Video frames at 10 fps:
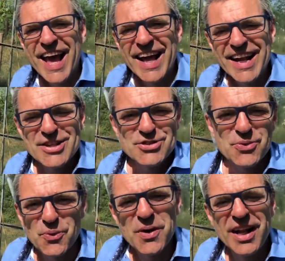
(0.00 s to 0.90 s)
And
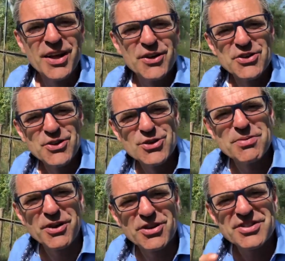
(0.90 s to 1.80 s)
that's really good news
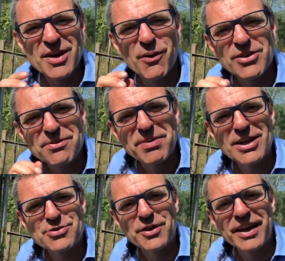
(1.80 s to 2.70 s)
because they want the
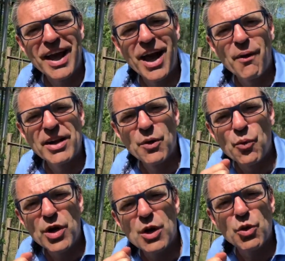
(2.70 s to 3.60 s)
best for the cow and they
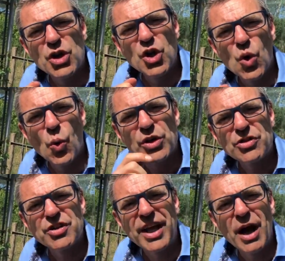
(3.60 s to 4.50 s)
really want to know what
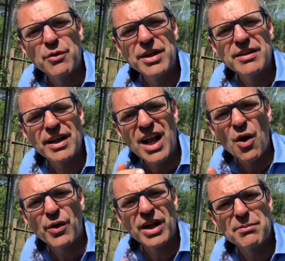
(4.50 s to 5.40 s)
does the cow need and
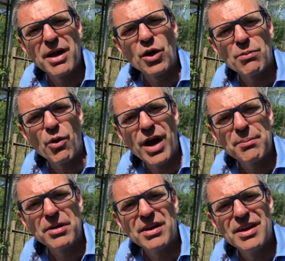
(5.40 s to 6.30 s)
how can I make her more
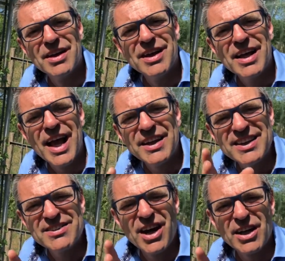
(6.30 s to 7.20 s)
happy. And
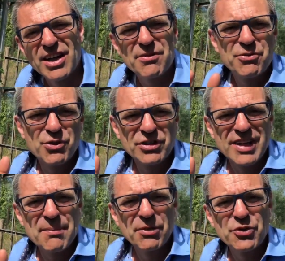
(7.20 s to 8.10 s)
these are the, for
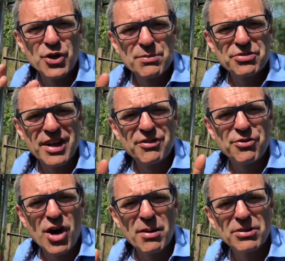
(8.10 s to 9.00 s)
example, 30%
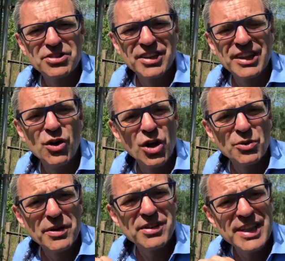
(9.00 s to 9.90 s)
farmers in
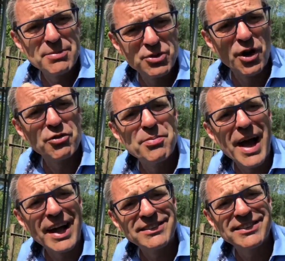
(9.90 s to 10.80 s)
Holland with deep soft
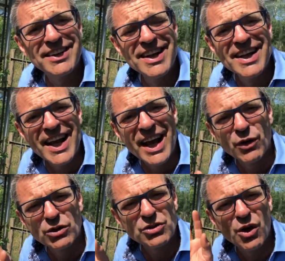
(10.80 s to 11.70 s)
beds.
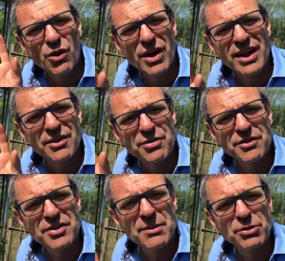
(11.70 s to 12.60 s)
And also the
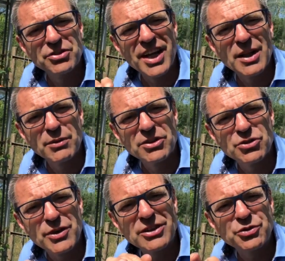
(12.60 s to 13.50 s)
15% with a
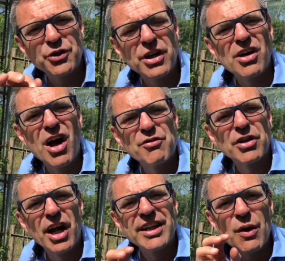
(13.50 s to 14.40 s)
stress-free
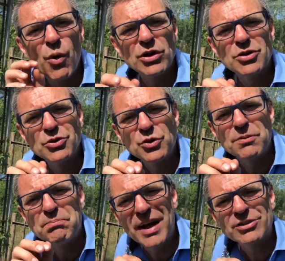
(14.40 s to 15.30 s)
calving line. They want to do
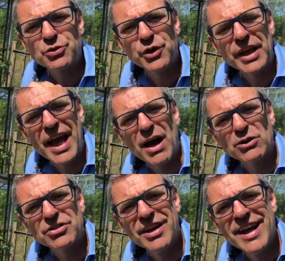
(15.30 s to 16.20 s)
the best for the
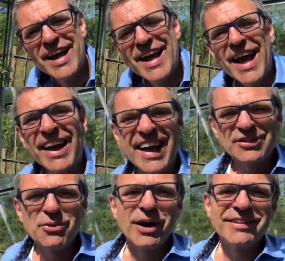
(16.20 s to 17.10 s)
cows. And
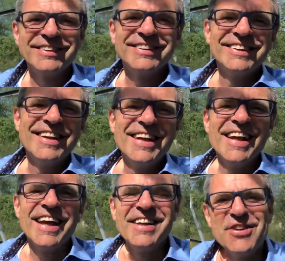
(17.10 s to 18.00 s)
guess what?
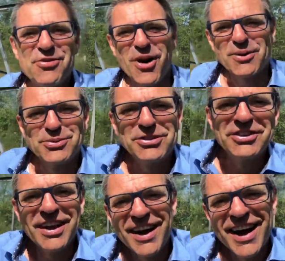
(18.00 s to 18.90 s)
In these farms, we
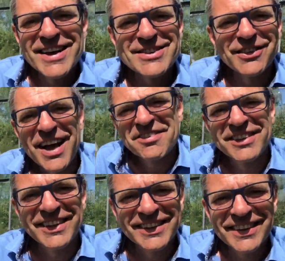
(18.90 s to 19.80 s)
see the highest
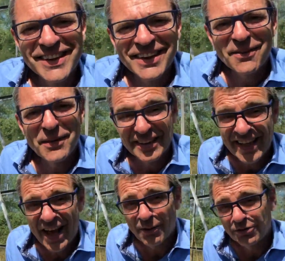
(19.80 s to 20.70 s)
longevity with
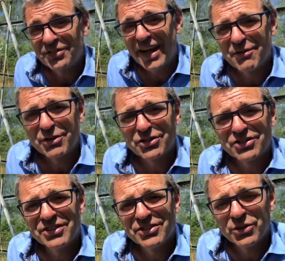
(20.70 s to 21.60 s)
cow savers.